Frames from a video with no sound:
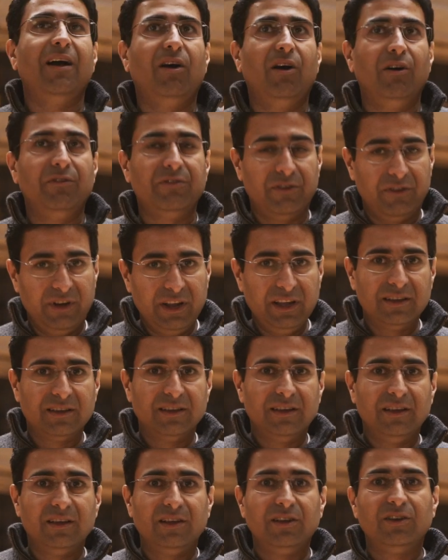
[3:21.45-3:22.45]
offering,
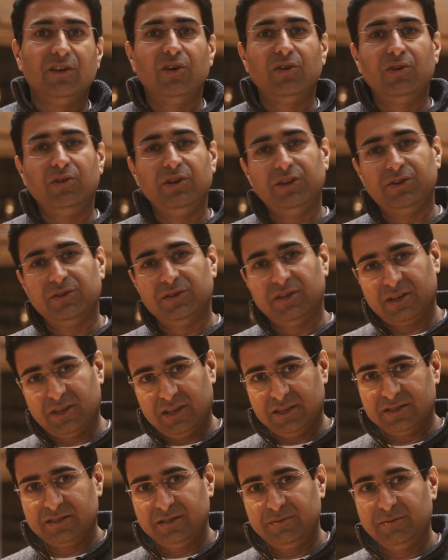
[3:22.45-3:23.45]
not only to the
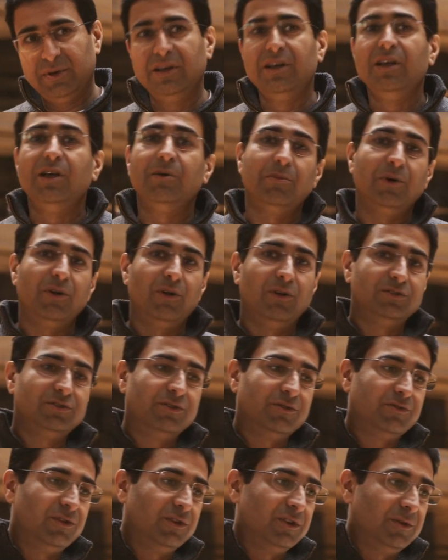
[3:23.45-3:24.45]
customer, but
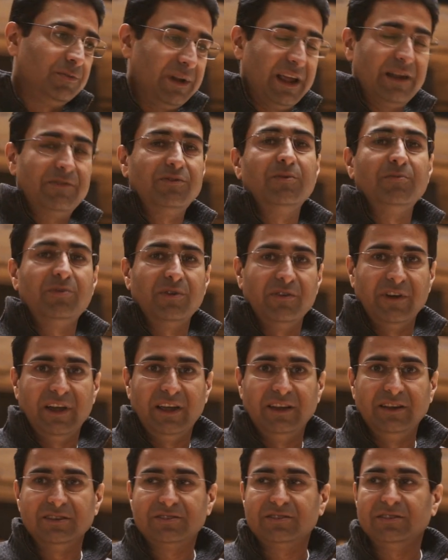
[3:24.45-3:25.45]
also for the platform
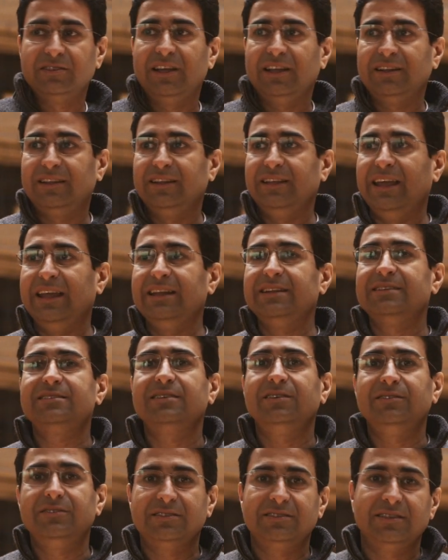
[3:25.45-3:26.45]
provider, so that the end
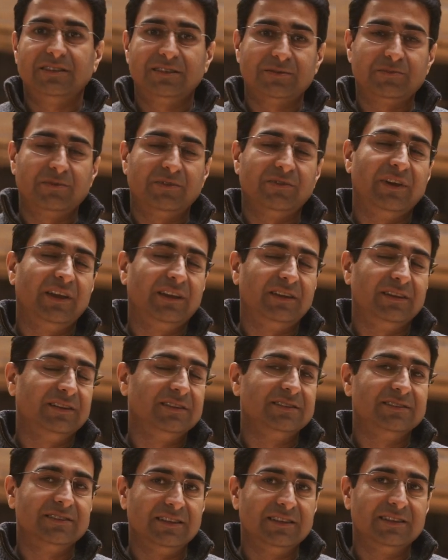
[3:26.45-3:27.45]
service that is provided
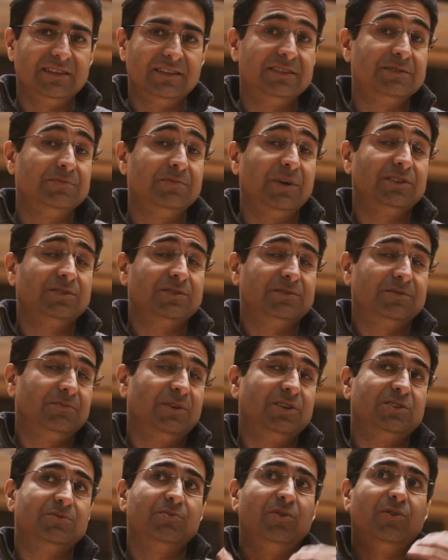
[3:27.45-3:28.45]
is, is much,
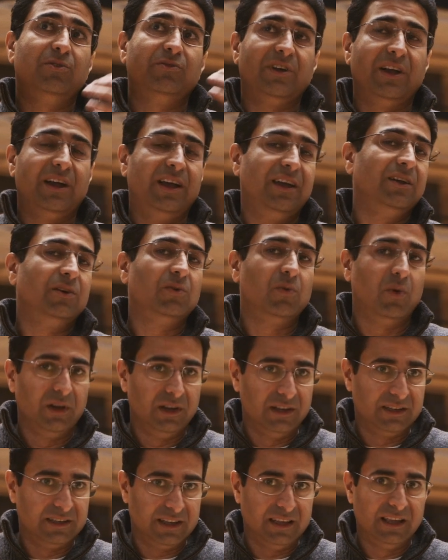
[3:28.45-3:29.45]
much more of a higher
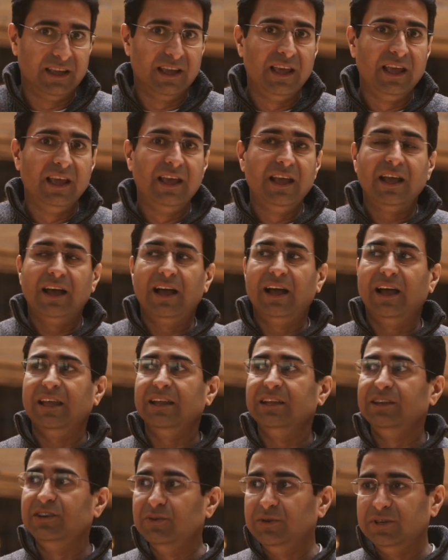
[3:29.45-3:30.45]
quality. Uh,
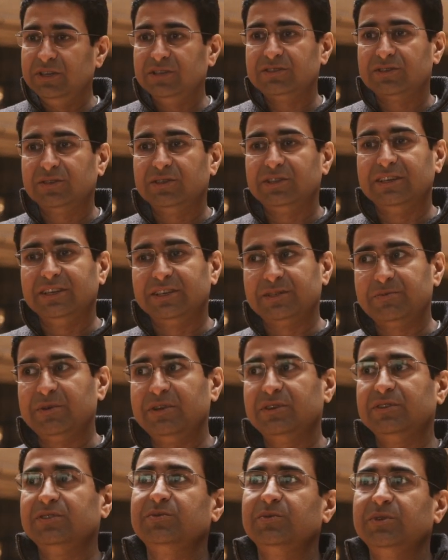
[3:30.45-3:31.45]
in doing so, the
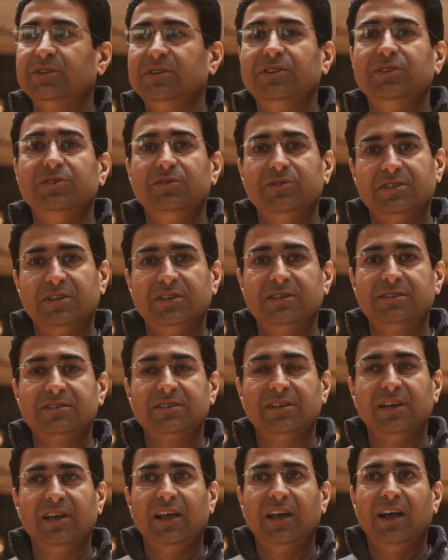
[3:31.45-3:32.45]
experience with the
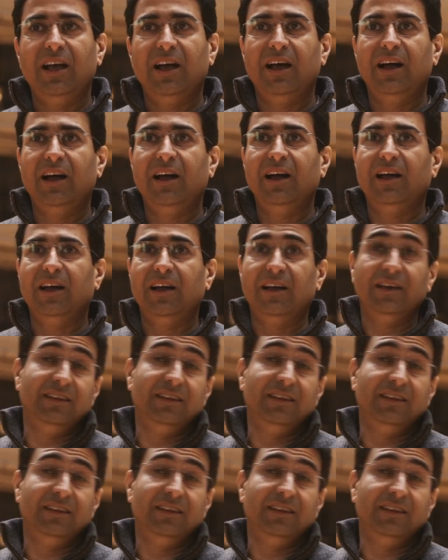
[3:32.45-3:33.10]
users uh,